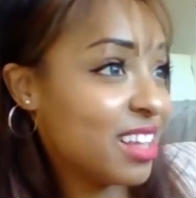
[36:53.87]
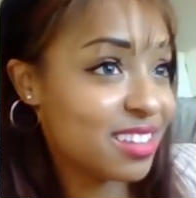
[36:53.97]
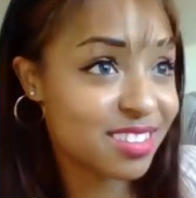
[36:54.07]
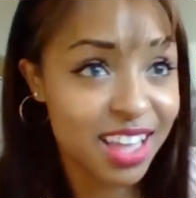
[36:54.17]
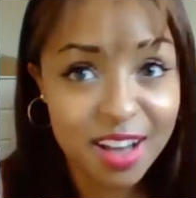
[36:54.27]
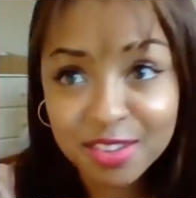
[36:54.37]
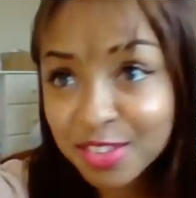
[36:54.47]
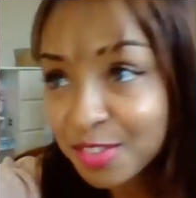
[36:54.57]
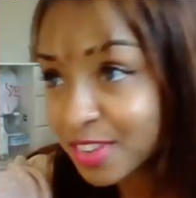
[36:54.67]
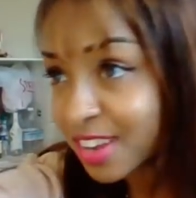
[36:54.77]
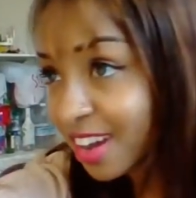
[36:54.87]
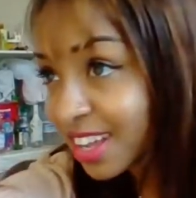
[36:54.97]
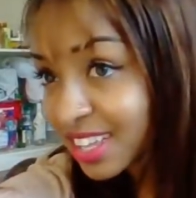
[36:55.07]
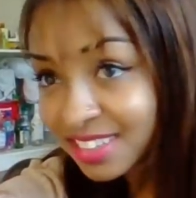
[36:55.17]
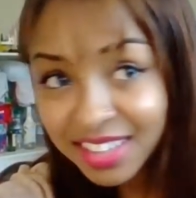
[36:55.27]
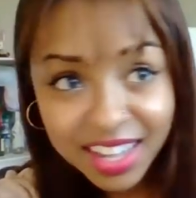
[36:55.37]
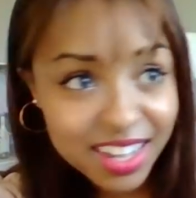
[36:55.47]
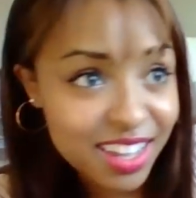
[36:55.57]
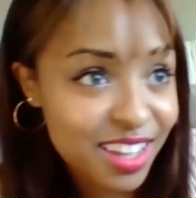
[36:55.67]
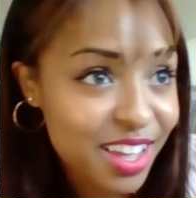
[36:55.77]
like, scouting over the audience,
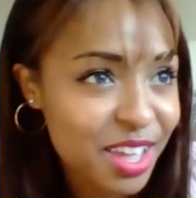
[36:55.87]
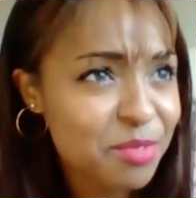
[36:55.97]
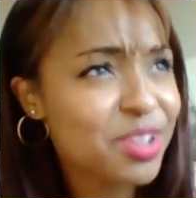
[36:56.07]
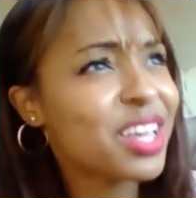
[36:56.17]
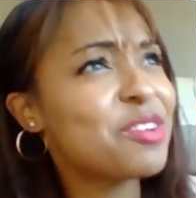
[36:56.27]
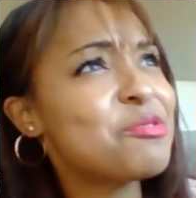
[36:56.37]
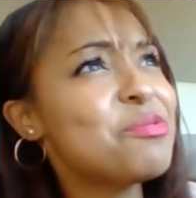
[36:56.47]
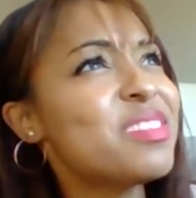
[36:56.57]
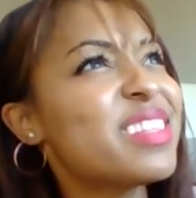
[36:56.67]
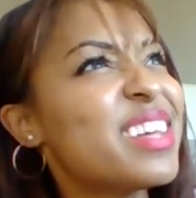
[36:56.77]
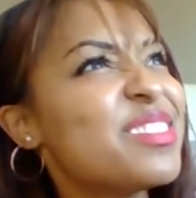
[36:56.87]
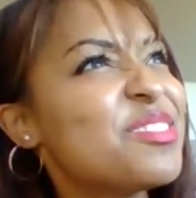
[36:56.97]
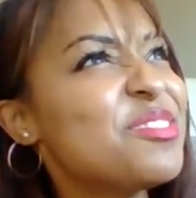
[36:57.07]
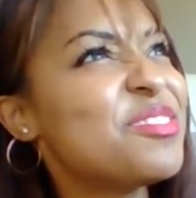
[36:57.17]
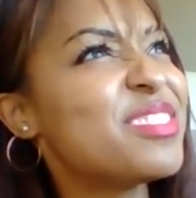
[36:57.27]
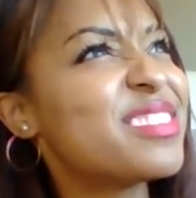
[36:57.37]
like, and we're like, who is that dude?